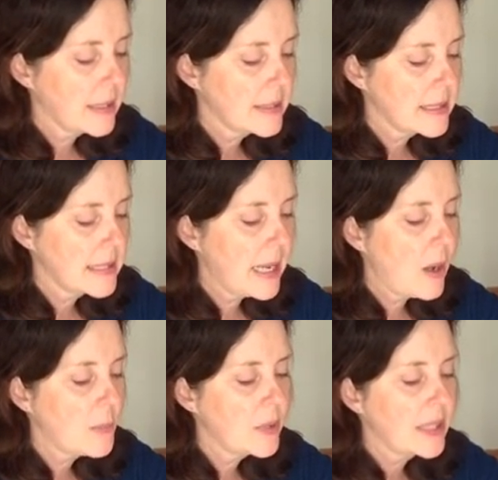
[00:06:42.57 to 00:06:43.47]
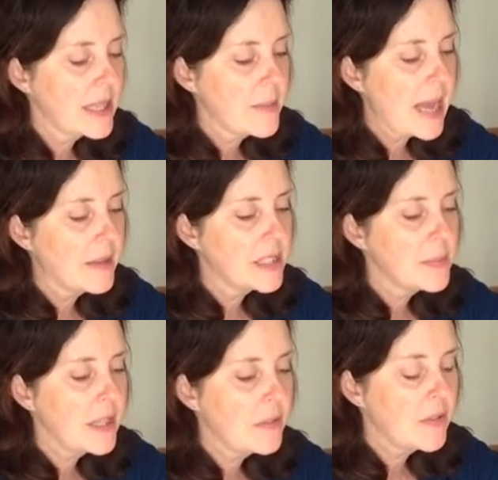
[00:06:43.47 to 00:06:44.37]
See how I'm bringing them out to
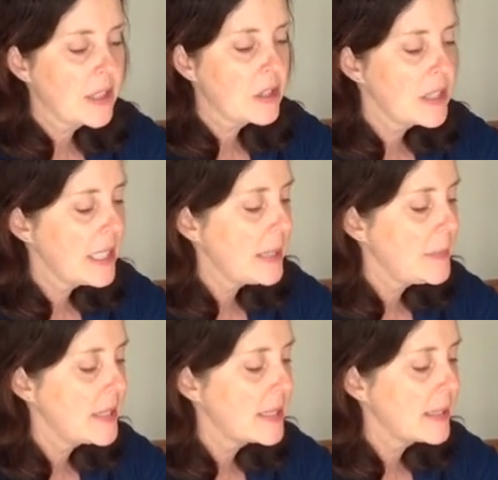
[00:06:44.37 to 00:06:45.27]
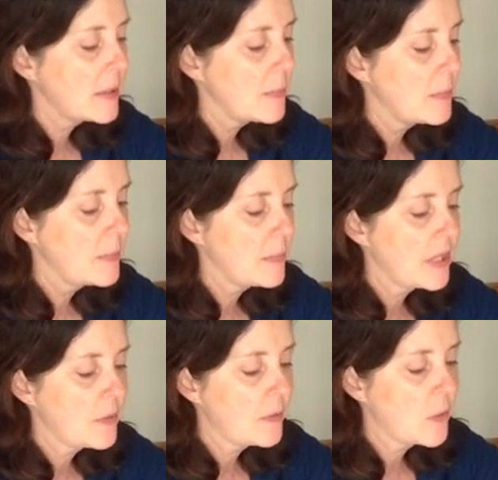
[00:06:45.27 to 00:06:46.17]
my fingertips
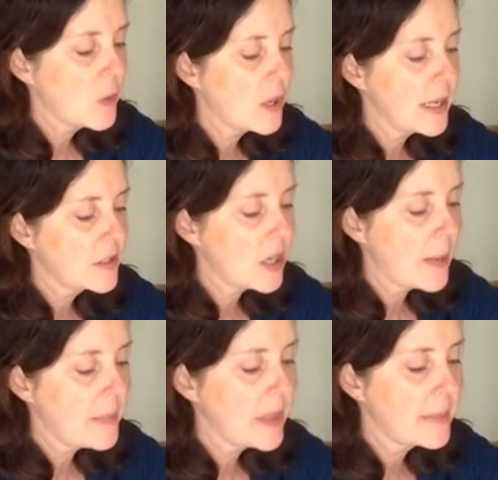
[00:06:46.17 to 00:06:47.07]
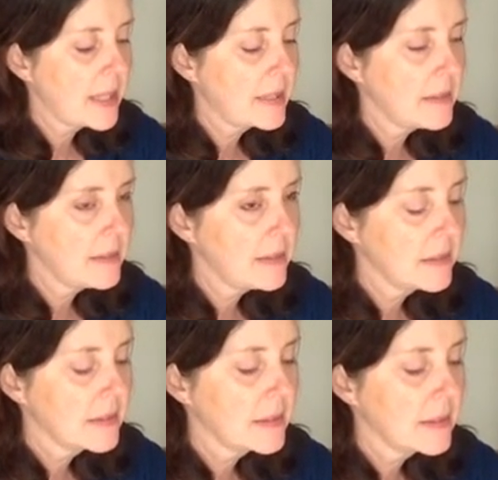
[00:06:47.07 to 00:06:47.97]
before I drop them in?
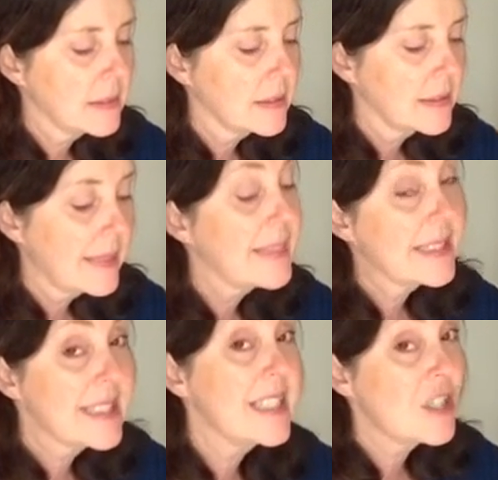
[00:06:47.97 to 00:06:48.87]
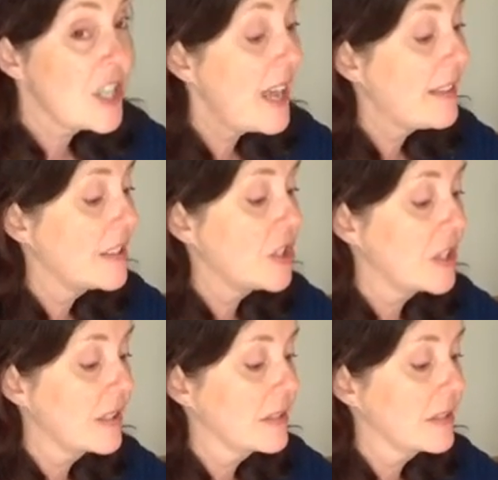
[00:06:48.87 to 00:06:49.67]
This is challenging.